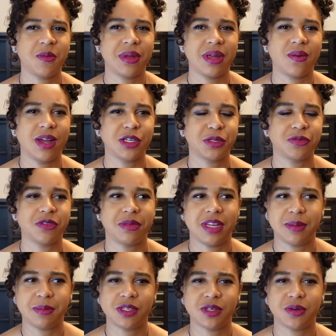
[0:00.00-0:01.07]
big question from the
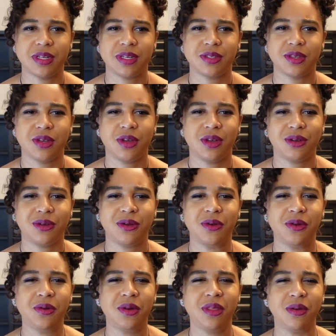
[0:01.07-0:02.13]
episode is
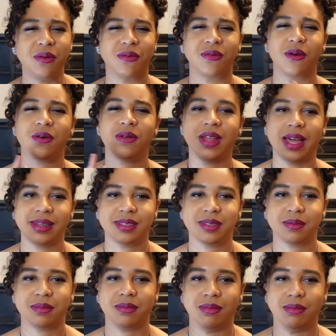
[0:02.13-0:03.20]
who did the
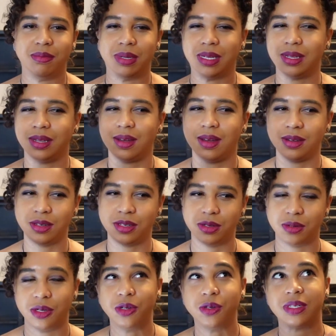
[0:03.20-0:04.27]
Rolex belong to
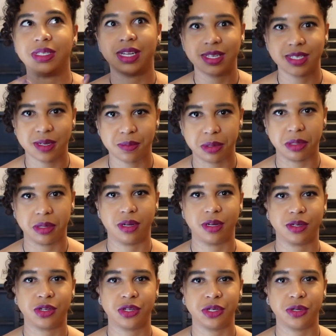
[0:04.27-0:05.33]
or who does it
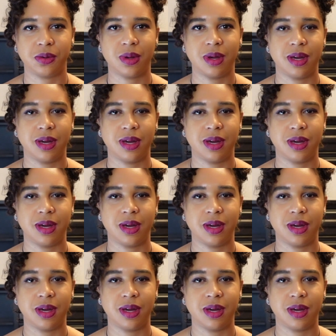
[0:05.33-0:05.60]
belong to?